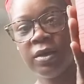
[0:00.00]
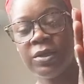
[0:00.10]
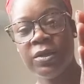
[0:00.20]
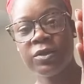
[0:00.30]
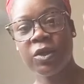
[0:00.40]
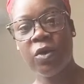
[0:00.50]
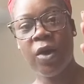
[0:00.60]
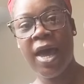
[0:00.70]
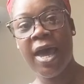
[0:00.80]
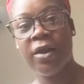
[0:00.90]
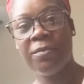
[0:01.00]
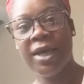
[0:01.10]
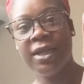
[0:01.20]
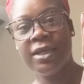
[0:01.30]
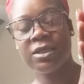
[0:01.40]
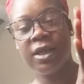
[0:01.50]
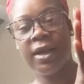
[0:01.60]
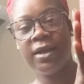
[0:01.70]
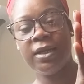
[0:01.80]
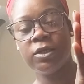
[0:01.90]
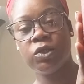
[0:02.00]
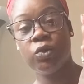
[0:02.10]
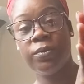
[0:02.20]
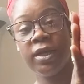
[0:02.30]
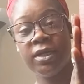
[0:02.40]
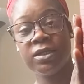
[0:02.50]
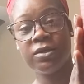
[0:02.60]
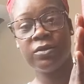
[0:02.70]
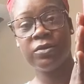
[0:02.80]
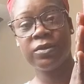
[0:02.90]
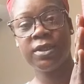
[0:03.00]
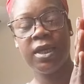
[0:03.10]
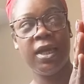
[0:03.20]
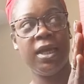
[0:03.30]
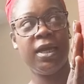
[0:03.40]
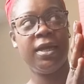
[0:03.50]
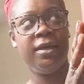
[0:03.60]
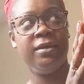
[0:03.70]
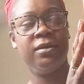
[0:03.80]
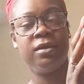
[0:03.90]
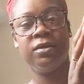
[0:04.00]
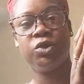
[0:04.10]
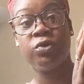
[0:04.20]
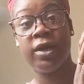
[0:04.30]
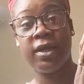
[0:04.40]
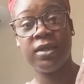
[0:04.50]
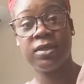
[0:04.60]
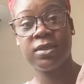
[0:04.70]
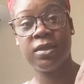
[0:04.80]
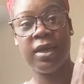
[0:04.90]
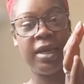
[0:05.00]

So I had on my list that I needed 2 planters and trays, and I